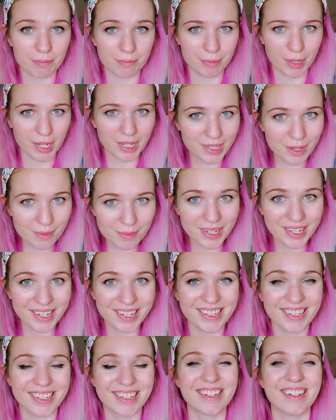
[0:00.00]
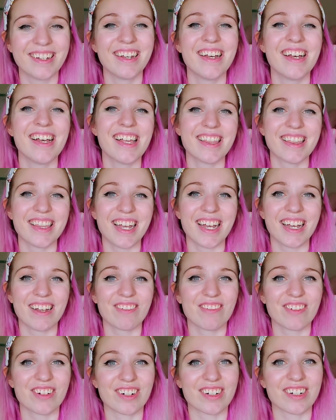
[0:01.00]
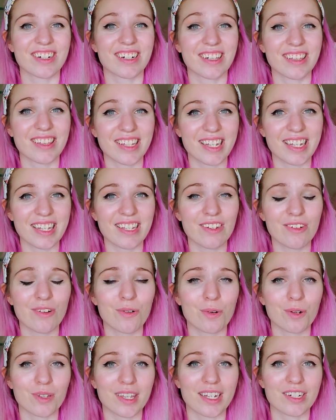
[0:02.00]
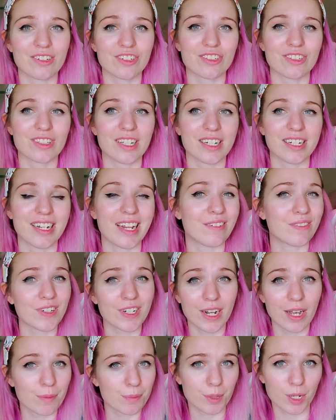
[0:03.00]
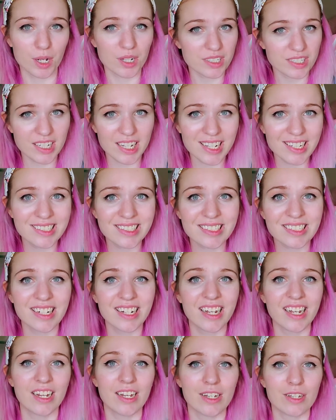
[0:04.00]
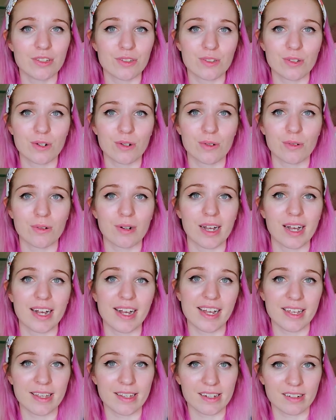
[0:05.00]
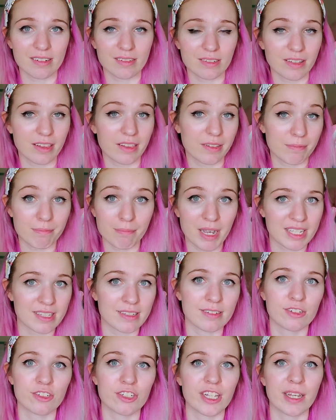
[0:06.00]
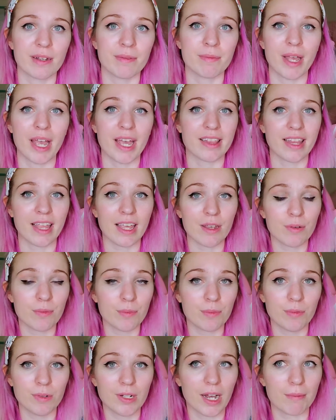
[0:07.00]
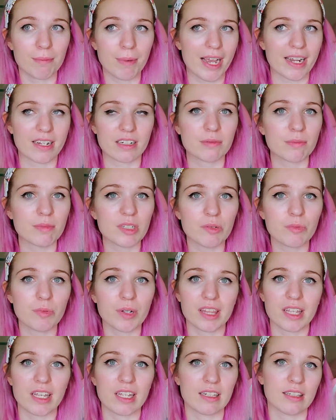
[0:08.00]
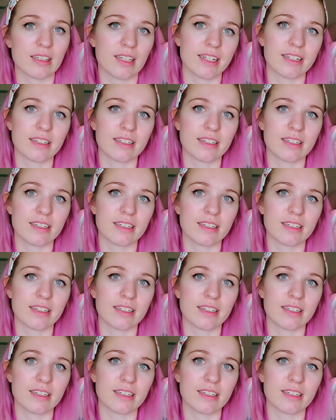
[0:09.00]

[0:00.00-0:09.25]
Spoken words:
pandemic that were late or that just like never got processed. So I messaged them and they got back to me within